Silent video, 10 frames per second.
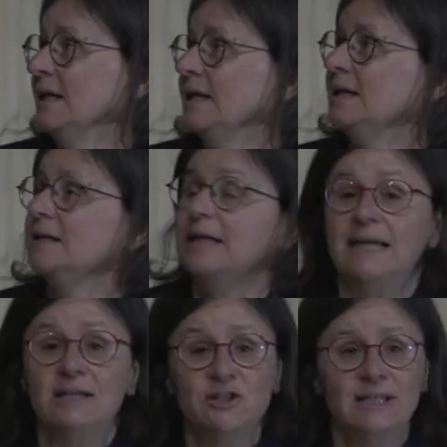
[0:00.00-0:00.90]
Uh,
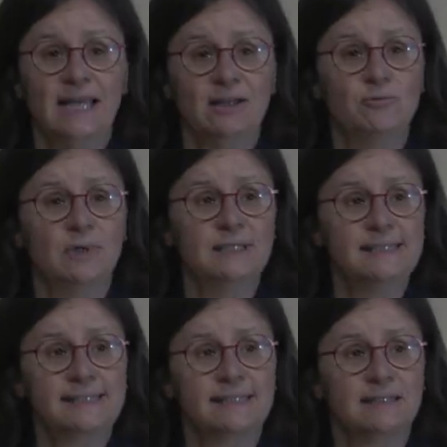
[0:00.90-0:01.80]
and actually, I
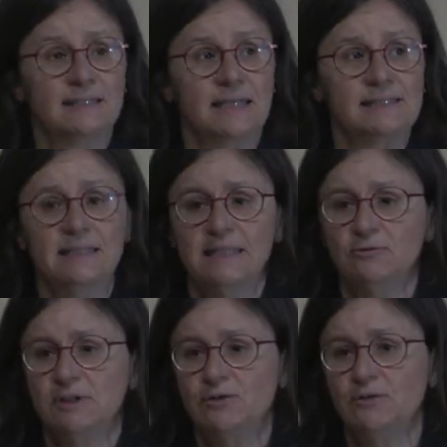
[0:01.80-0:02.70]
was, uh, I think
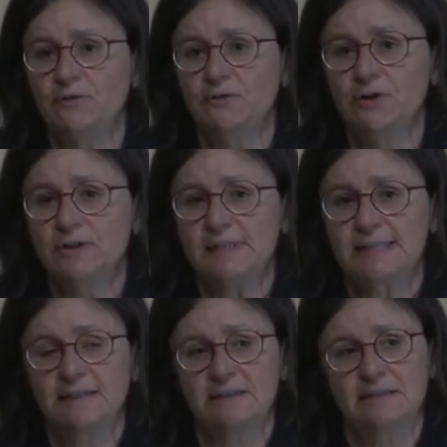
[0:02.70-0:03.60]
it was the
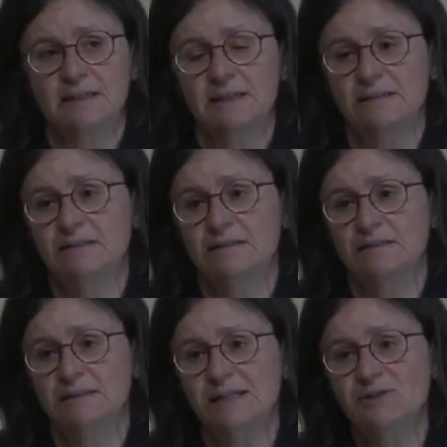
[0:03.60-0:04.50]
first uh,
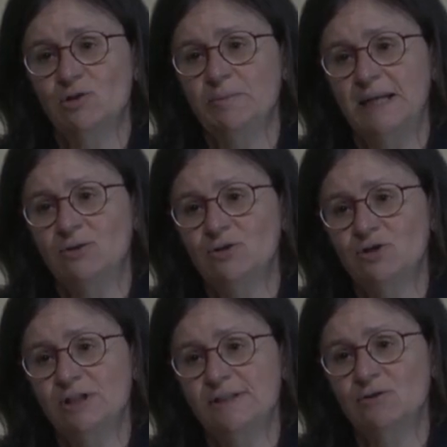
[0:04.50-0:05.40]
uh
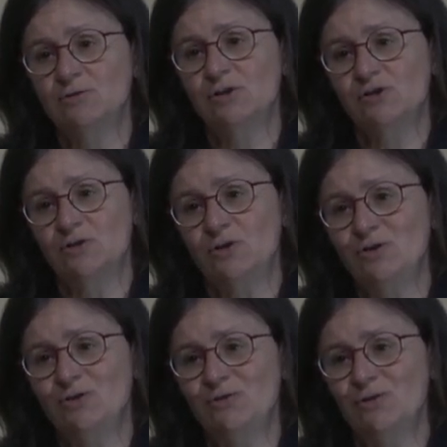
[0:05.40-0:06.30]
astrobiology school, so
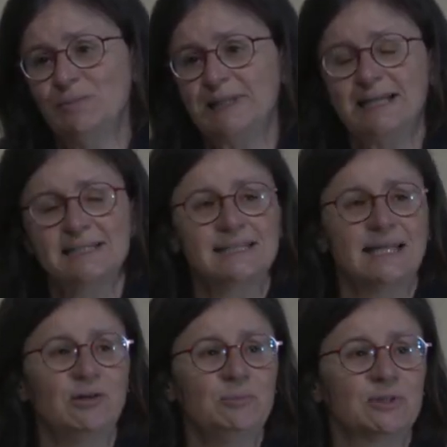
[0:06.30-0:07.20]
not the form it has
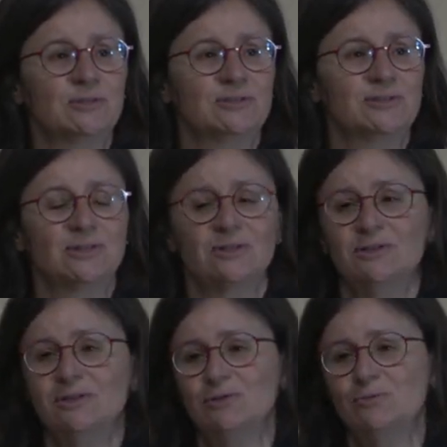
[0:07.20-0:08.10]
now, but
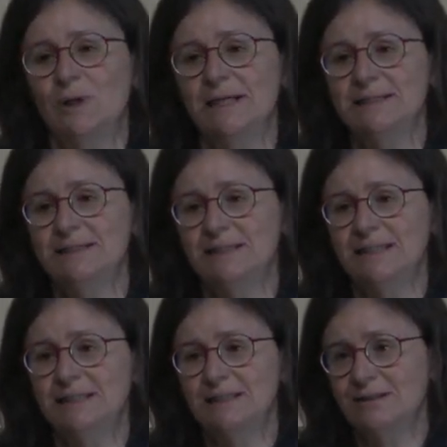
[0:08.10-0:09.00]
uh, the one in,
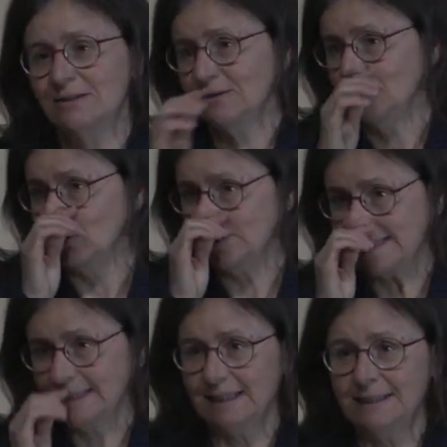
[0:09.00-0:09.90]
in uh,
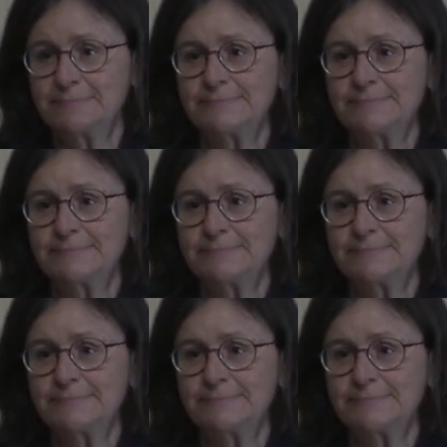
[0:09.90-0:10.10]
Corsica.